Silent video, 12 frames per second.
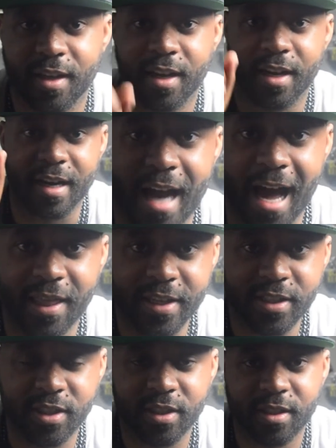
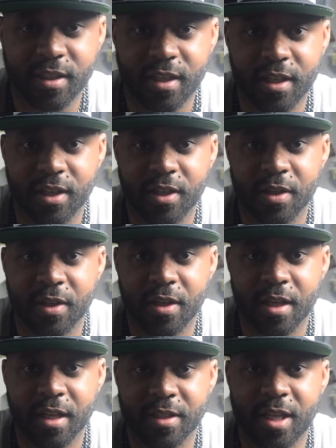Knowledge
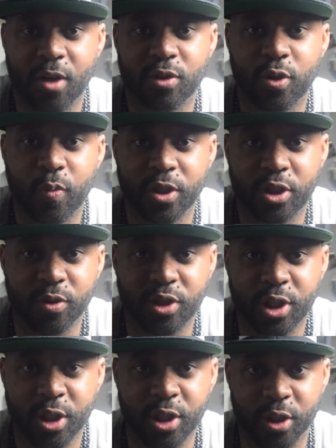tells you what you
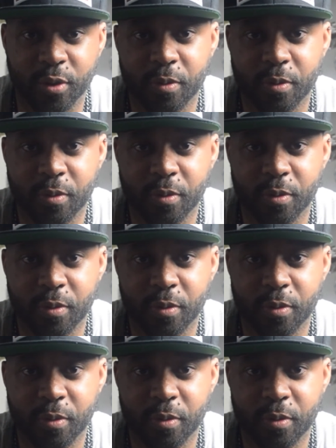should do.